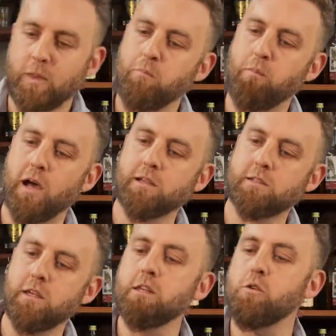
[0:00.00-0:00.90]
but
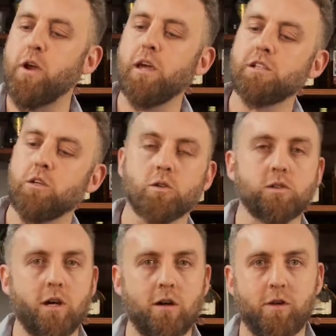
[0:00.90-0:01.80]
in the range they
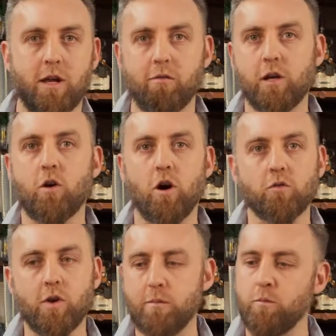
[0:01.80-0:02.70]
also have a lovely
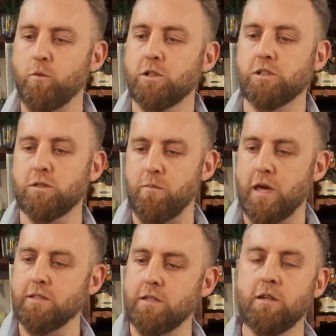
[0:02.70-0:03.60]
gold rum, which is
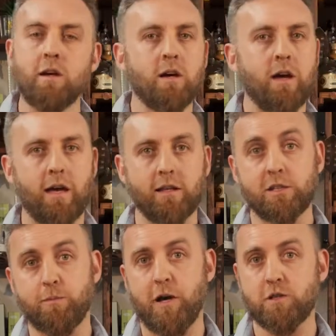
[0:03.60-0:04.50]
amazing, and the
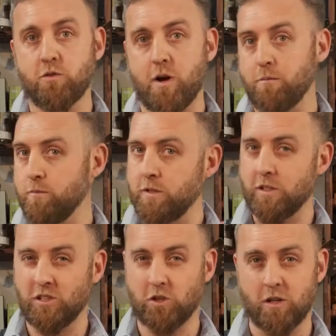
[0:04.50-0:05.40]
spice rum.
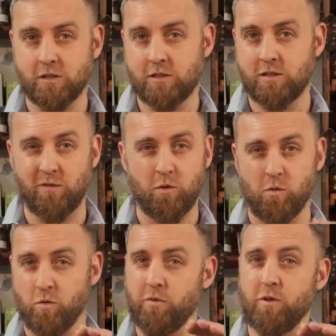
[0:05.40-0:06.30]
The shots, if
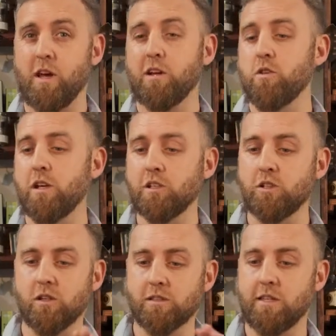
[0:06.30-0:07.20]
you like drinking shots,